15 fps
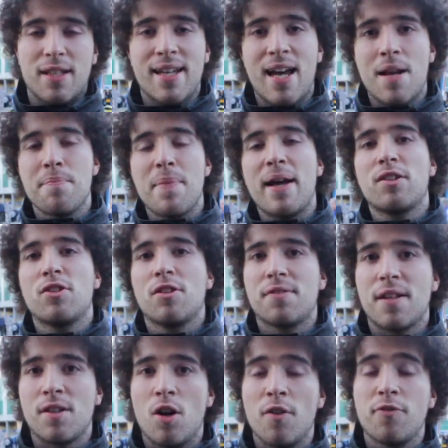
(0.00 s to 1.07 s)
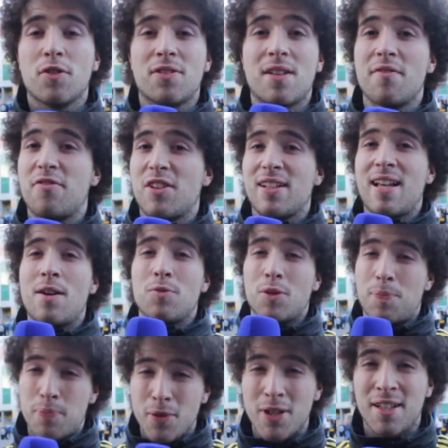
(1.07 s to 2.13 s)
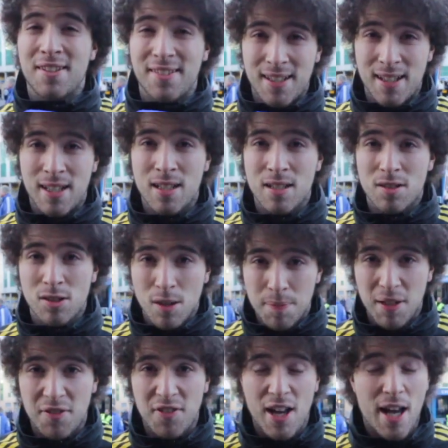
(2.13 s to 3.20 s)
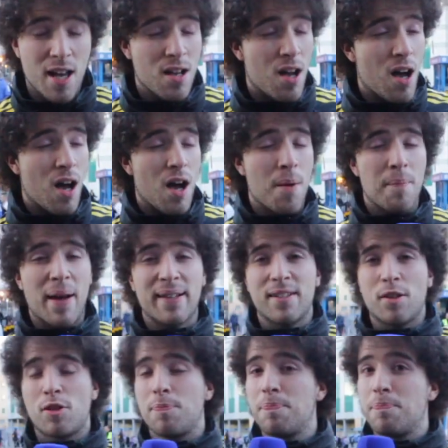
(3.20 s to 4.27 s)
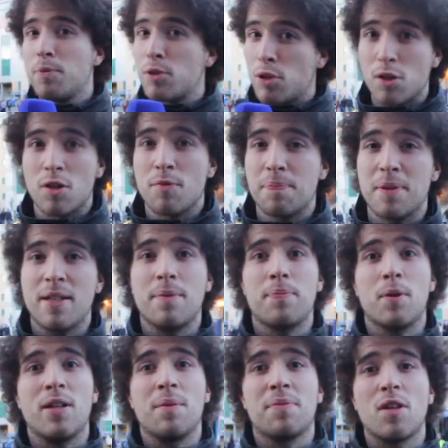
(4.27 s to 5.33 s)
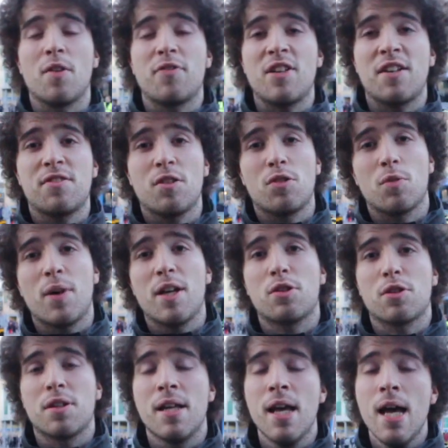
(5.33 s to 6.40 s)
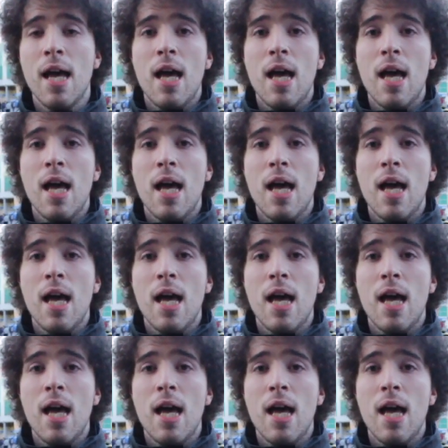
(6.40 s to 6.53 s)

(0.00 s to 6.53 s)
Getting Matic sent off was something that was pretty silly, to be fair. Matic shouldn't be putting himself in that situation.